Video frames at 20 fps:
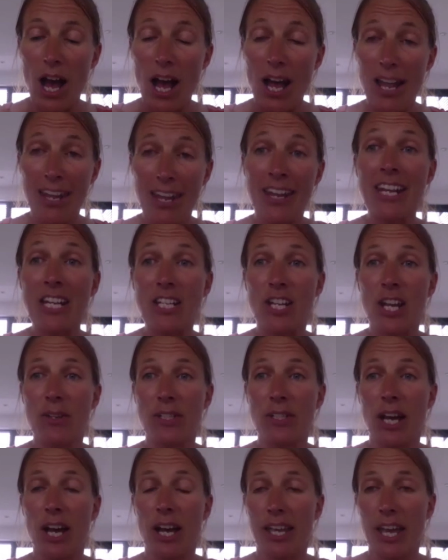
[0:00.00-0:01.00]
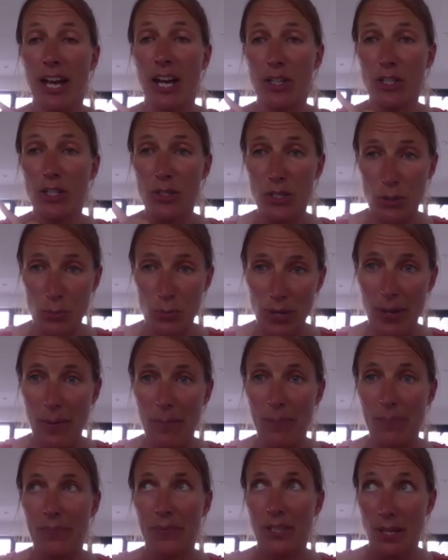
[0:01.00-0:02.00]
and initially I was like, okay, I'll do the
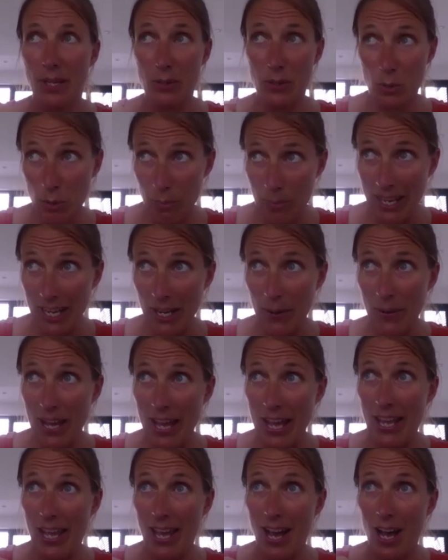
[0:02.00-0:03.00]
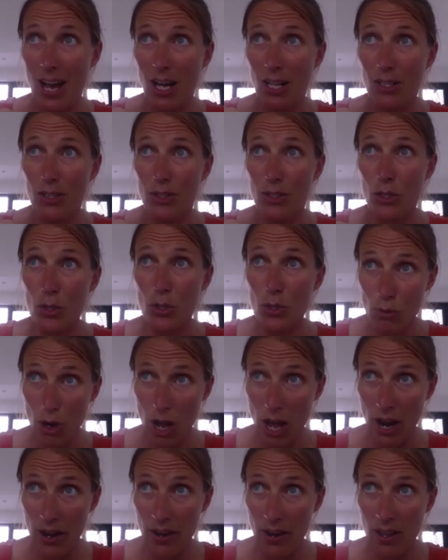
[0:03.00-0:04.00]
swim because I was swimming anyway. I'll do
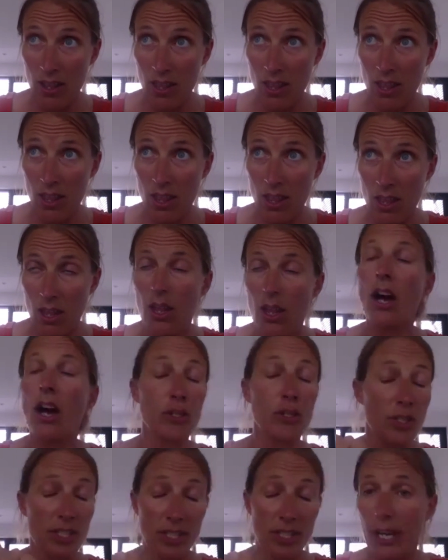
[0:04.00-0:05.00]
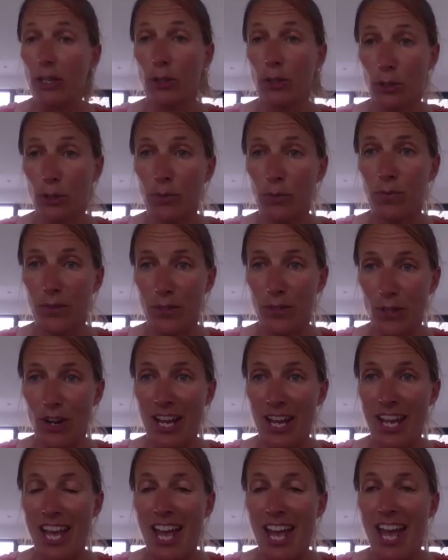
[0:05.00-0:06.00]
the cycle,
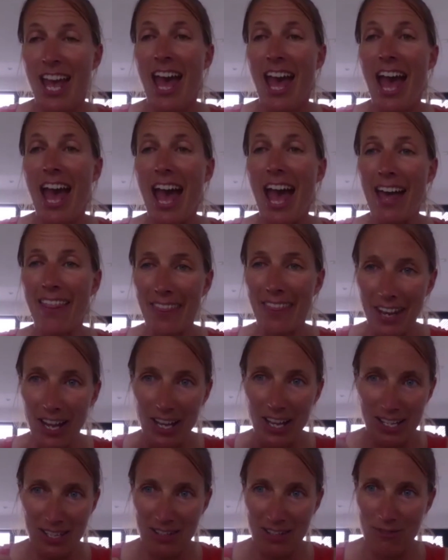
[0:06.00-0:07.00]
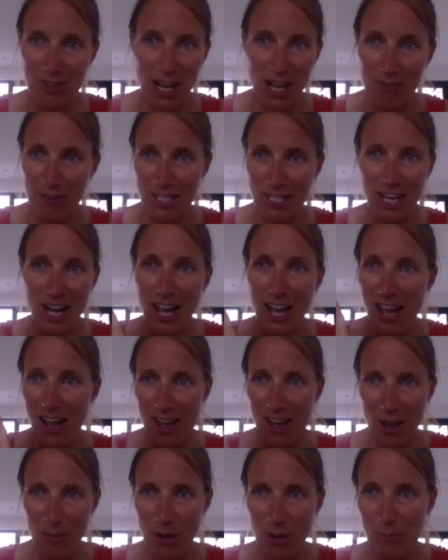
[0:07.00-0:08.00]
sorry, and then I'll
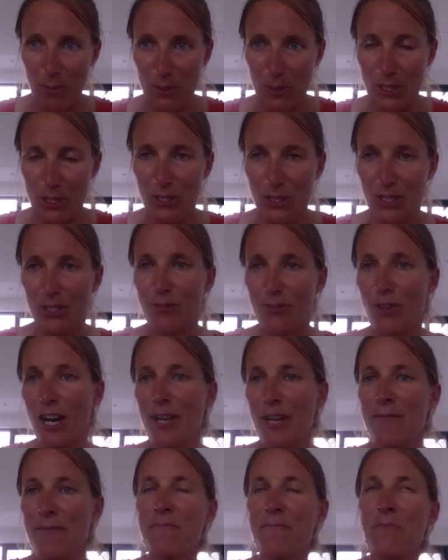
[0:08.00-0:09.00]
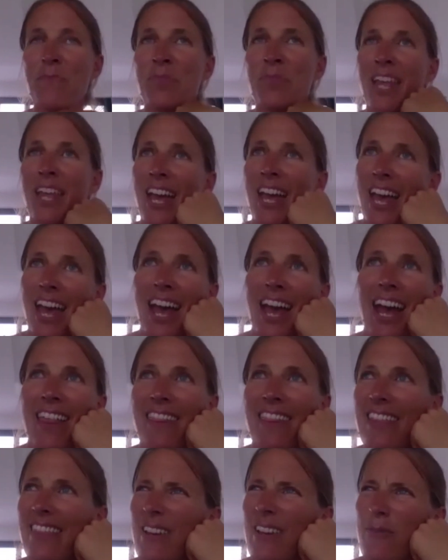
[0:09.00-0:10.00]
retire. I won't bother doing the run.
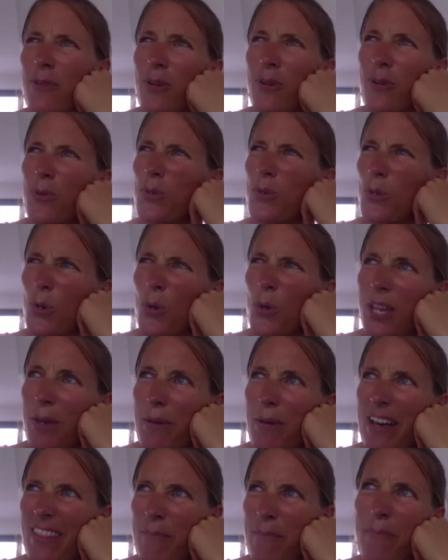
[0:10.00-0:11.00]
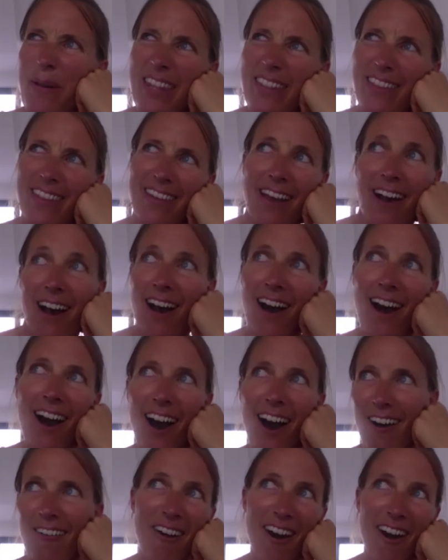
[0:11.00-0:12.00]
And then they were all talking about the
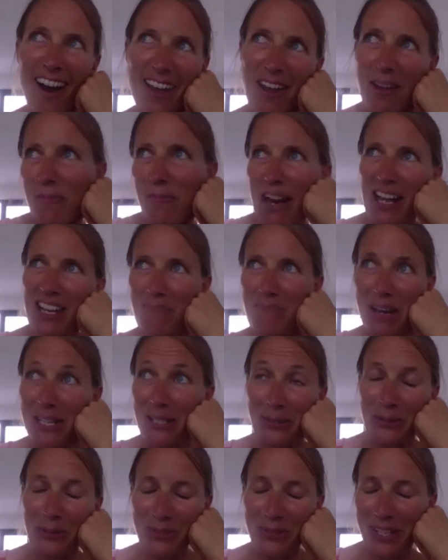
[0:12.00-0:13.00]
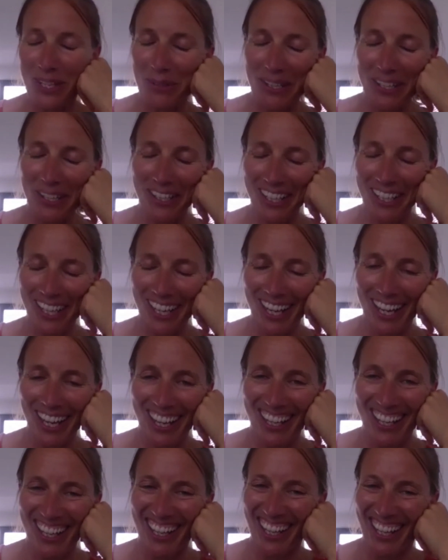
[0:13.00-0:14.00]
half Ironman medals they were going to get.
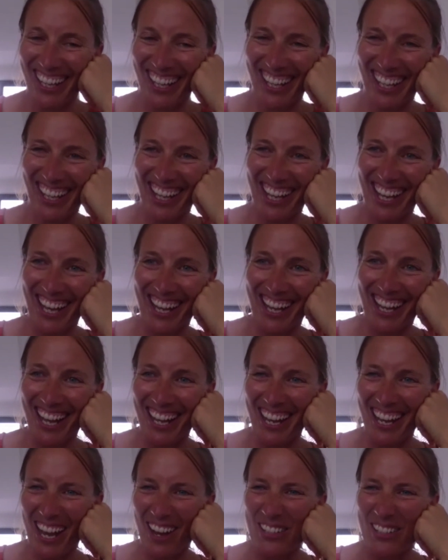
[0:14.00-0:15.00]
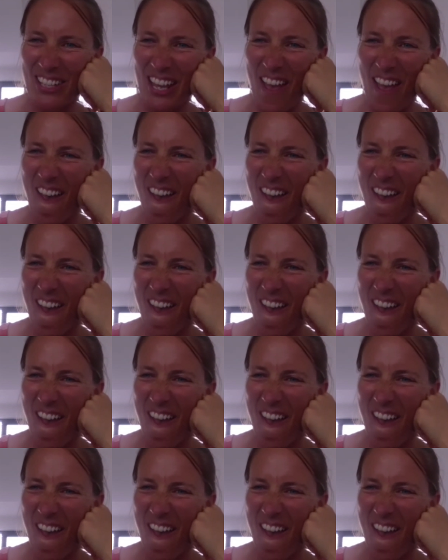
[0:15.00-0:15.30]
And I was like,